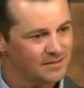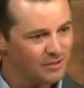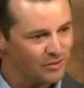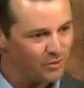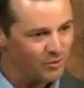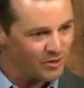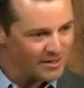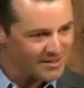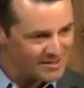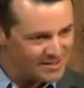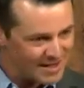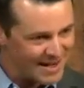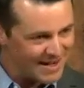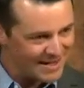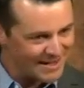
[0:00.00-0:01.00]
The Lord
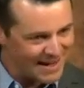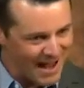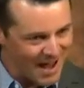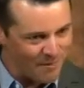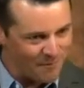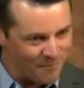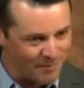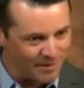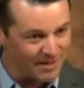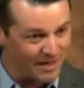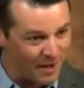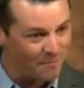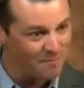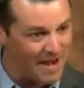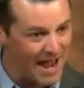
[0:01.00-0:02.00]
is saying, Come,
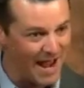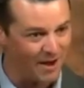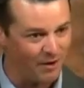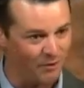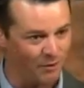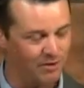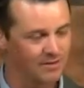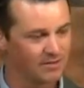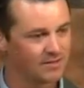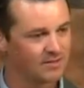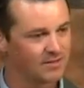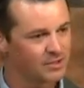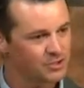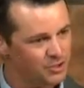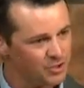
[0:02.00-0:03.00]
come now.
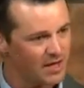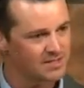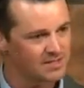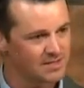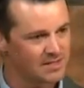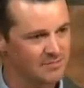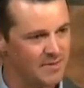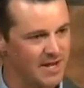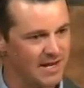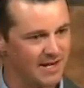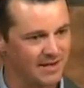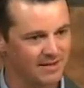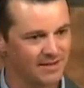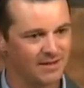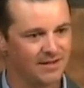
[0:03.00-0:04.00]
Trust in me.